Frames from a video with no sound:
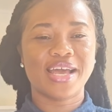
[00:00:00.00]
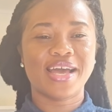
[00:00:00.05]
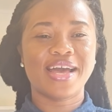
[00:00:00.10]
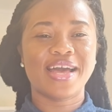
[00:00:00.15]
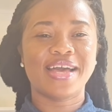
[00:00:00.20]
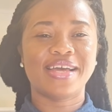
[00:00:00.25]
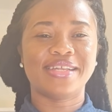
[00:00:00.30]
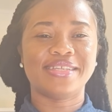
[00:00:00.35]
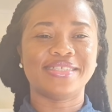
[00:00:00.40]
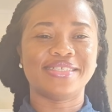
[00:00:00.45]

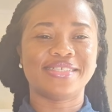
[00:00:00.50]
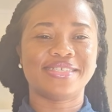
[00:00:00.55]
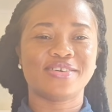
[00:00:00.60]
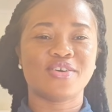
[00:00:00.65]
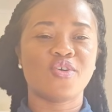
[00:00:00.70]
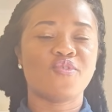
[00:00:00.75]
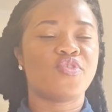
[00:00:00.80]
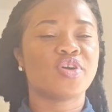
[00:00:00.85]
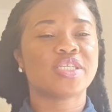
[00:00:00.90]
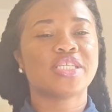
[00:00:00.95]
And
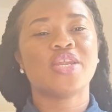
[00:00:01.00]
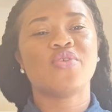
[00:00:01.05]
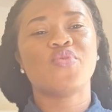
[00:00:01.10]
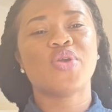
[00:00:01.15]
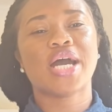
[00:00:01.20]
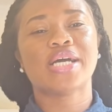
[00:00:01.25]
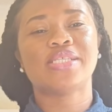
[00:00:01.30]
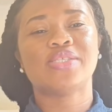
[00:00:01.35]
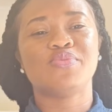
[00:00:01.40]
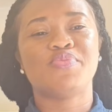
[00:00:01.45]
unfortunately, we
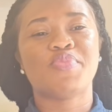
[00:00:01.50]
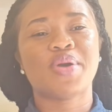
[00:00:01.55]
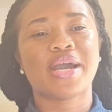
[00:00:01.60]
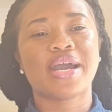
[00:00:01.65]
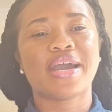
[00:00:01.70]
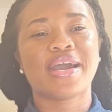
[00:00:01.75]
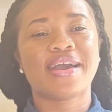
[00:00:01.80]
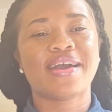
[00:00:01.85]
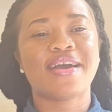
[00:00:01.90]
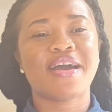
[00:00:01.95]
had to pack
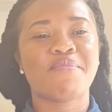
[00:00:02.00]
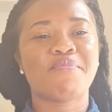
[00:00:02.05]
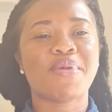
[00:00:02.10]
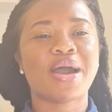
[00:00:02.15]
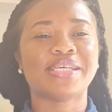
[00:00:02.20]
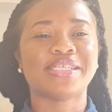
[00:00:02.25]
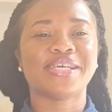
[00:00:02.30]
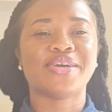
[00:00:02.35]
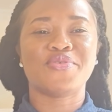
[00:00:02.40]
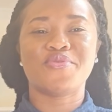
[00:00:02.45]
our
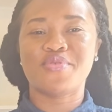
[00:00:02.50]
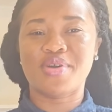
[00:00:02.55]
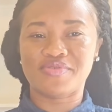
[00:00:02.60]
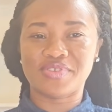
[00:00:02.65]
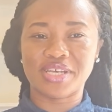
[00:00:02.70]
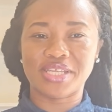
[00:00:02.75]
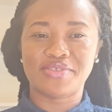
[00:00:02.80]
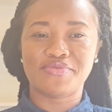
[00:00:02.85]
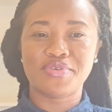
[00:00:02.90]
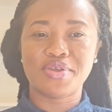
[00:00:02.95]
bags and go
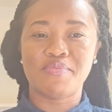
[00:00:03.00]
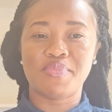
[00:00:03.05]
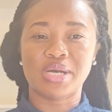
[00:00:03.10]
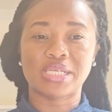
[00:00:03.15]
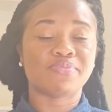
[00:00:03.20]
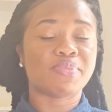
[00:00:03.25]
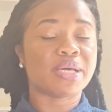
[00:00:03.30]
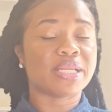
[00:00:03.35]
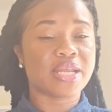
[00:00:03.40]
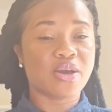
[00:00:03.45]
after 3
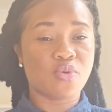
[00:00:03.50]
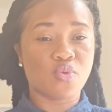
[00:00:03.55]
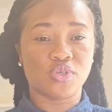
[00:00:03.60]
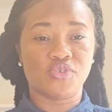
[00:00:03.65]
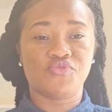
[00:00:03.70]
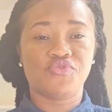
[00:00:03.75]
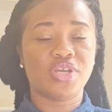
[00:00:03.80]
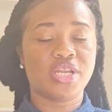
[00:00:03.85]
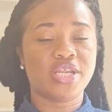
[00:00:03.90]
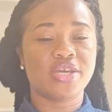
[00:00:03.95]
months, but that
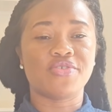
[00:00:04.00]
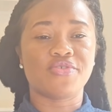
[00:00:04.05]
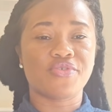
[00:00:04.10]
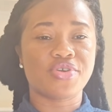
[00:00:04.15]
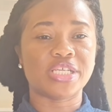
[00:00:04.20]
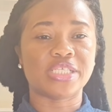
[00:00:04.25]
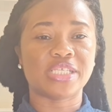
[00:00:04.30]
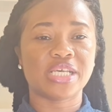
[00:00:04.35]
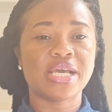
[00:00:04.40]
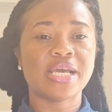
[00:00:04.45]
was really
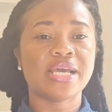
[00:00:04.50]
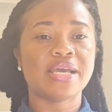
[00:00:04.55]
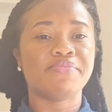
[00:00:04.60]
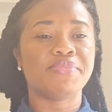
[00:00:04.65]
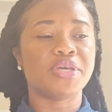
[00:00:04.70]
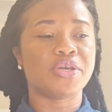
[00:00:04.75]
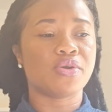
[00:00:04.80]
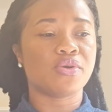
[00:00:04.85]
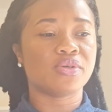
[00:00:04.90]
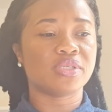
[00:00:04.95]
great
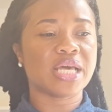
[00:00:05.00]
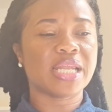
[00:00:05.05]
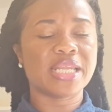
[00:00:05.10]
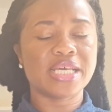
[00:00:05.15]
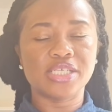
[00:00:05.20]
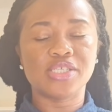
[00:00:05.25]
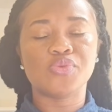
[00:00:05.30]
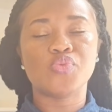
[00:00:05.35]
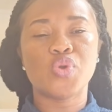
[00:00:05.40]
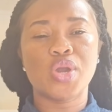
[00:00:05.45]
because at
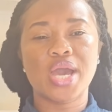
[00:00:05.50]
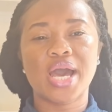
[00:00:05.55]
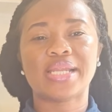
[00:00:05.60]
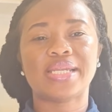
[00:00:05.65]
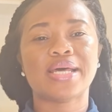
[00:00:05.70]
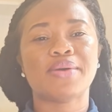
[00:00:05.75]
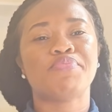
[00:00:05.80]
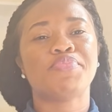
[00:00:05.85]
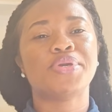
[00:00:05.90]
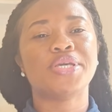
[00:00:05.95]
least we had
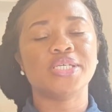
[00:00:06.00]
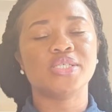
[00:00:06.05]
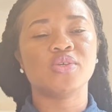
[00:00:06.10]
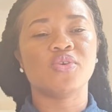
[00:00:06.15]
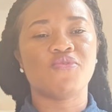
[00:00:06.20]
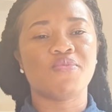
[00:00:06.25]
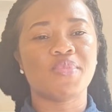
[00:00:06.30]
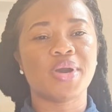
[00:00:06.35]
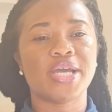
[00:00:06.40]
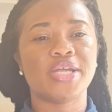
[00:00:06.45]
that peace
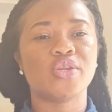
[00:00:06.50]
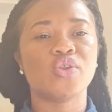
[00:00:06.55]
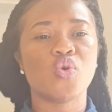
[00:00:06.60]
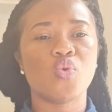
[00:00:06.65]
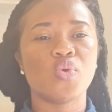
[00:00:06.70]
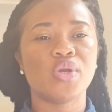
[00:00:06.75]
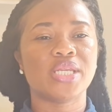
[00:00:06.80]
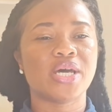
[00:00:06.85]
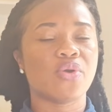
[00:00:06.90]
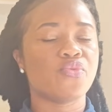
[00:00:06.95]
of mind
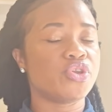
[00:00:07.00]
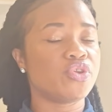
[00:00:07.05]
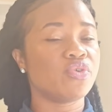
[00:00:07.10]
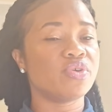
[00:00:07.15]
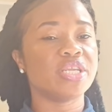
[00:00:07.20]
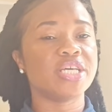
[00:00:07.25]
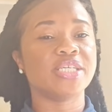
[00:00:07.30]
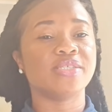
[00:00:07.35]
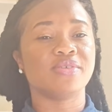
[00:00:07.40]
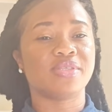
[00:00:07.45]
knowing that we
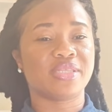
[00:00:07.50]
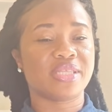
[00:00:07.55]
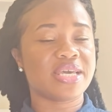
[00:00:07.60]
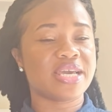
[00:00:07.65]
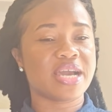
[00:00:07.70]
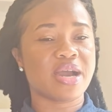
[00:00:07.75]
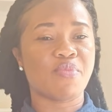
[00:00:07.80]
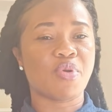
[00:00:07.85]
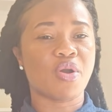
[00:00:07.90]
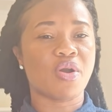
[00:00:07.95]
don't need to
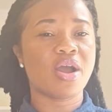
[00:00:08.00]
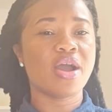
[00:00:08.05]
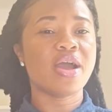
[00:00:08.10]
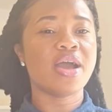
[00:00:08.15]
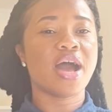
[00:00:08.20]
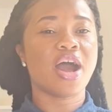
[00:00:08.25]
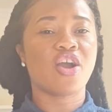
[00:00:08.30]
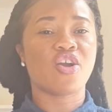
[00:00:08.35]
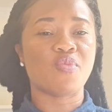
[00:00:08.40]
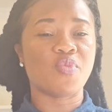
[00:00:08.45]
think about
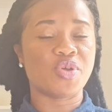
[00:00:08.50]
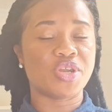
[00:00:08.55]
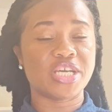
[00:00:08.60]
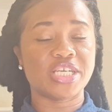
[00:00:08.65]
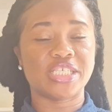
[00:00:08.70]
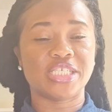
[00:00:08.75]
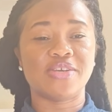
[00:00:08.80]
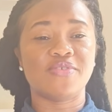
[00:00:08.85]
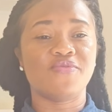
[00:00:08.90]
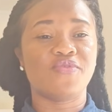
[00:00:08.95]

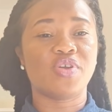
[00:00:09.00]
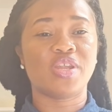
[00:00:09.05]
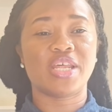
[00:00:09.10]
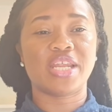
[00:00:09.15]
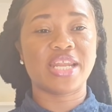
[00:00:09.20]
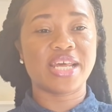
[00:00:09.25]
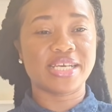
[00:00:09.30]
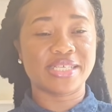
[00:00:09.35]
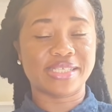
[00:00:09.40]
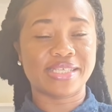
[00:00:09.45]
accommodation for the
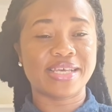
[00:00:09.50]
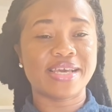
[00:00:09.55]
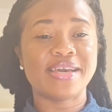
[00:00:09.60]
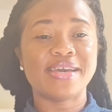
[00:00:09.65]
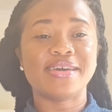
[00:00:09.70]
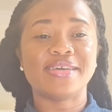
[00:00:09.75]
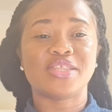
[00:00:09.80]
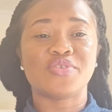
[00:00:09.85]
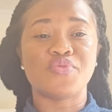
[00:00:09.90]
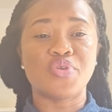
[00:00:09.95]
next
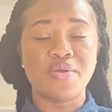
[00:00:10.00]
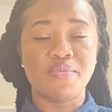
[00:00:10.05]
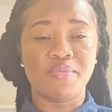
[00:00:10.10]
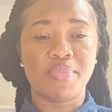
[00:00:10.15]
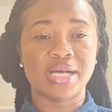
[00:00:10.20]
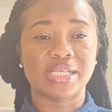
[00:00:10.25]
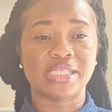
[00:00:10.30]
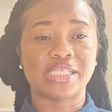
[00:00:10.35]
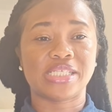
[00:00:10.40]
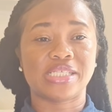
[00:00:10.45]
3
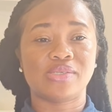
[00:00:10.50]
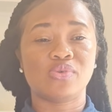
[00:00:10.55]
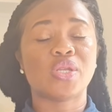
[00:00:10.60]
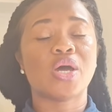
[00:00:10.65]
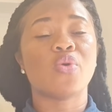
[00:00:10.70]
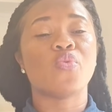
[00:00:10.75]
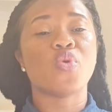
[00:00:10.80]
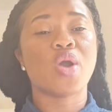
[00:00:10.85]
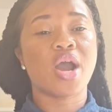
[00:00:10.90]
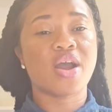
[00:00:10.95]
months, so
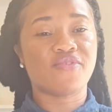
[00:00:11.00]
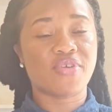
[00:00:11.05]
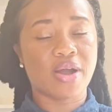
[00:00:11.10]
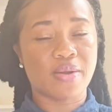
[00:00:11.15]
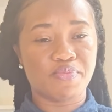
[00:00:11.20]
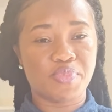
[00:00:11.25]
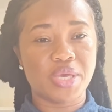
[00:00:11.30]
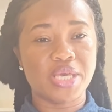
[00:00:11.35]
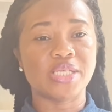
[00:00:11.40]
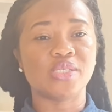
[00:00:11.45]
that we'll have
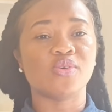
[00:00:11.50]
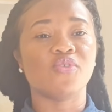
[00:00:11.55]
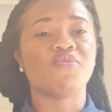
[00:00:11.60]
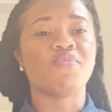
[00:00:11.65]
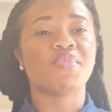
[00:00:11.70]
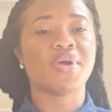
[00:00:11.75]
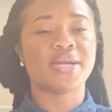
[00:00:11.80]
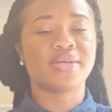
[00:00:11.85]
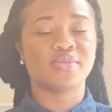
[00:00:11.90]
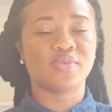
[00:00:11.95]
our peace of
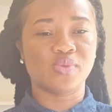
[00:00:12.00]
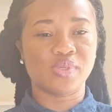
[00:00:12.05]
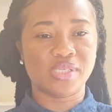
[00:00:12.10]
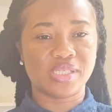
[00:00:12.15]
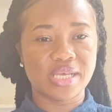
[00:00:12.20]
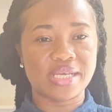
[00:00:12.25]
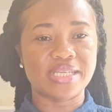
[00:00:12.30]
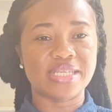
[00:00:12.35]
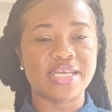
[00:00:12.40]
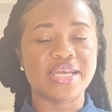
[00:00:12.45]
mind to
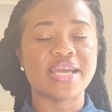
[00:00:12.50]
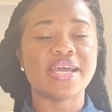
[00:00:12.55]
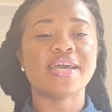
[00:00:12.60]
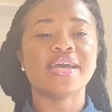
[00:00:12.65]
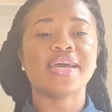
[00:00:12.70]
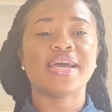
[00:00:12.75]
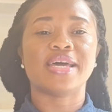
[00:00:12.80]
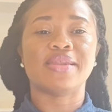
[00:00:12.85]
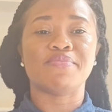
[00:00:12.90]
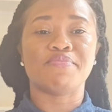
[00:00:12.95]
study
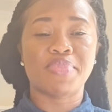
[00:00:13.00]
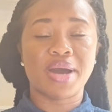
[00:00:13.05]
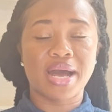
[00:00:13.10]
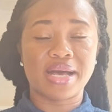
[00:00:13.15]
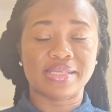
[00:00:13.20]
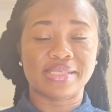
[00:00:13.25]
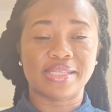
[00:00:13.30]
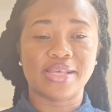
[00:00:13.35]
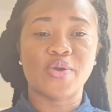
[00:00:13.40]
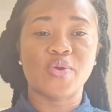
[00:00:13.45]
and
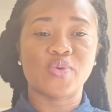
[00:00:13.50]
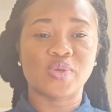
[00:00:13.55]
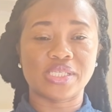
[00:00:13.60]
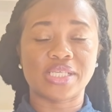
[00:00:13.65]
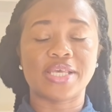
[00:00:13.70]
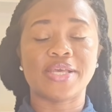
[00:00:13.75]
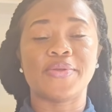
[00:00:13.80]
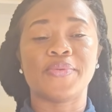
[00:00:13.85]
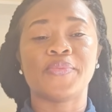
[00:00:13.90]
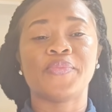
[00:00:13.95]
pass the
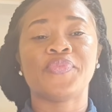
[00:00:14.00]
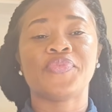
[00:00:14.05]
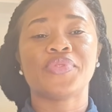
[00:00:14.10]
OSCE.